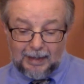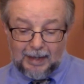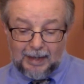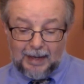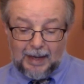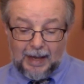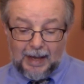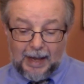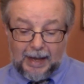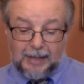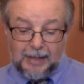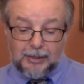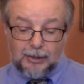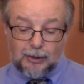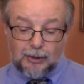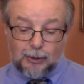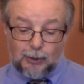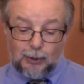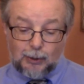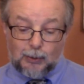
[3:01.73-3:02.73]
and
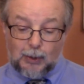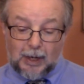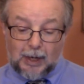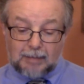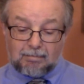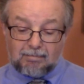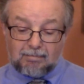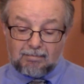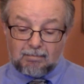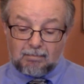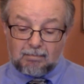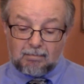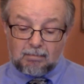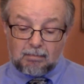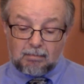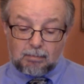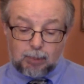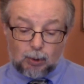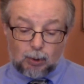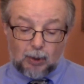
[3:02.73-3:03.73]
to
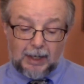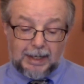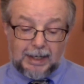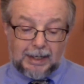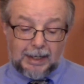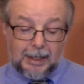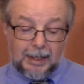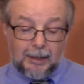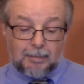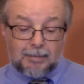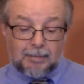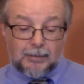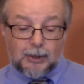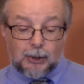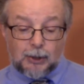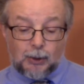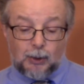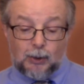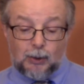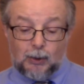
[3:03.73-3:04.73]
bring him
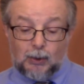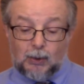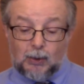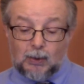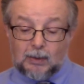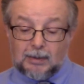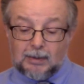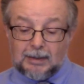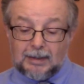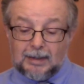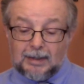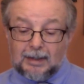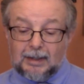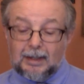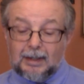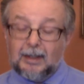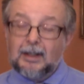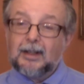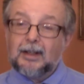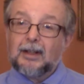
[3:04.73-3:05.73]
to
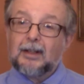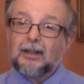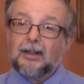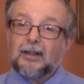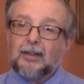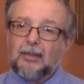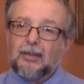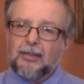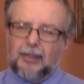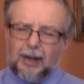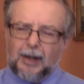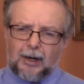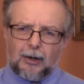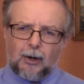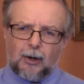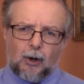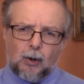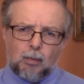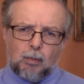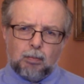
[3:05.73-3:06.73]
their
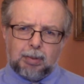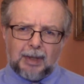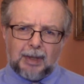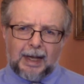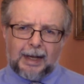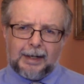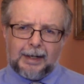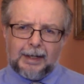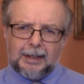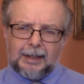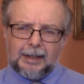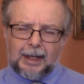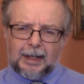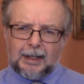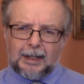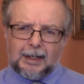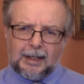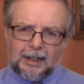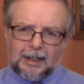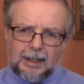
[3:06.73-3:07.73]
home planet
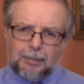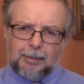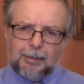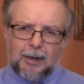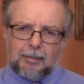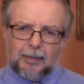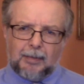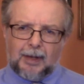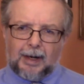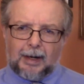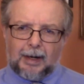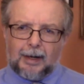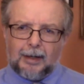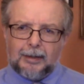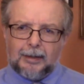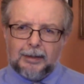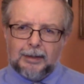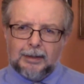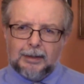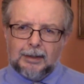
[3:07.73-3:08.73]
and keep him there.
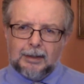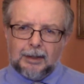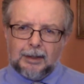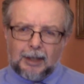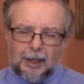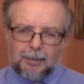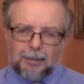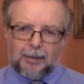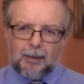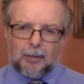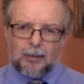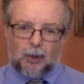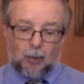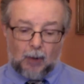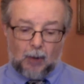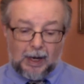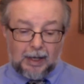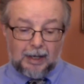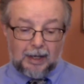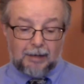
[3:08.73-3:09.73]
Keep him
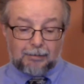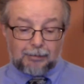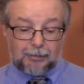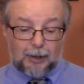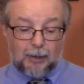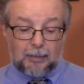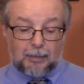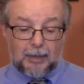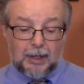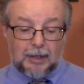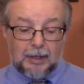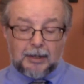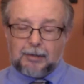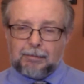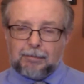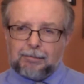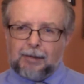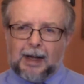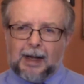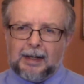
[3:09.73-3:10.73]
away from
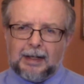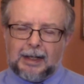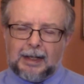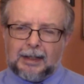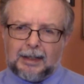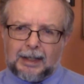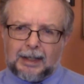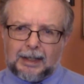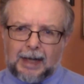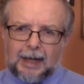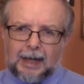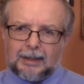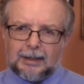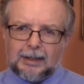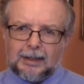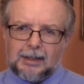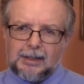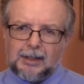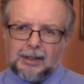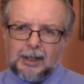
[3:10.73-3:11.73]
defending the
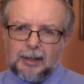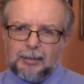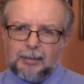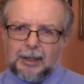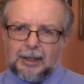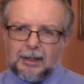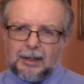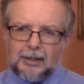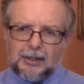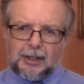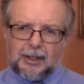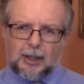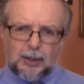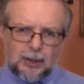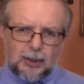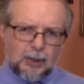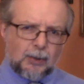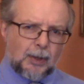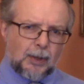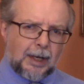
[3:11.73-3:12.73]
galaxy because he's
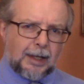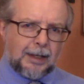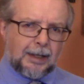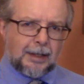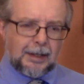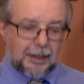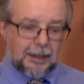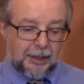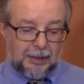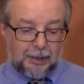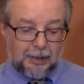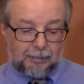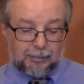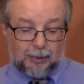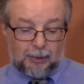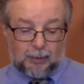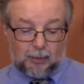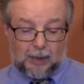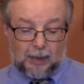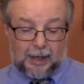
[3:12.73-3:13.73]
doing it in a
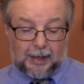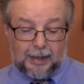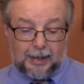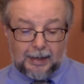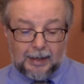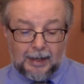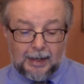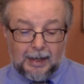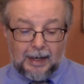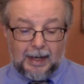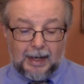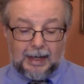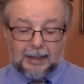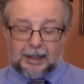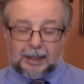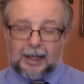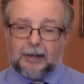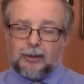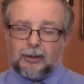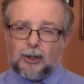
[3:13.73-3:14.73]
different way. And
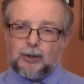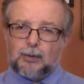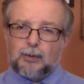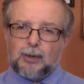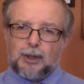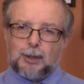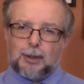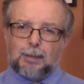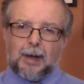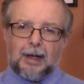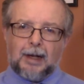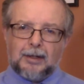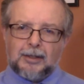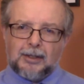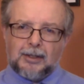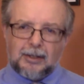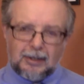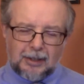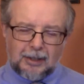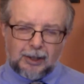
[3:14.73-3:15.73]
Carol's response
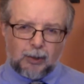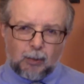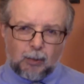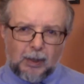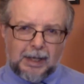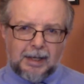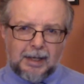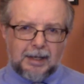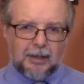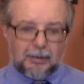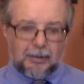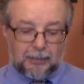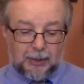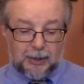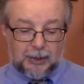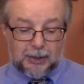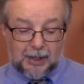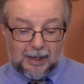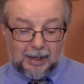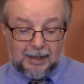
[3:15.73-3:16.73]
to the Queen of the
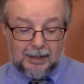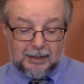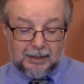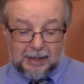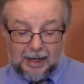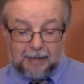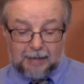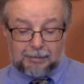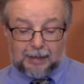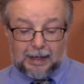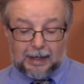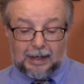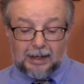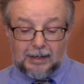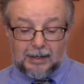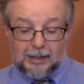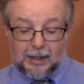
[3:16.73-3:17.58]
Star Sapphires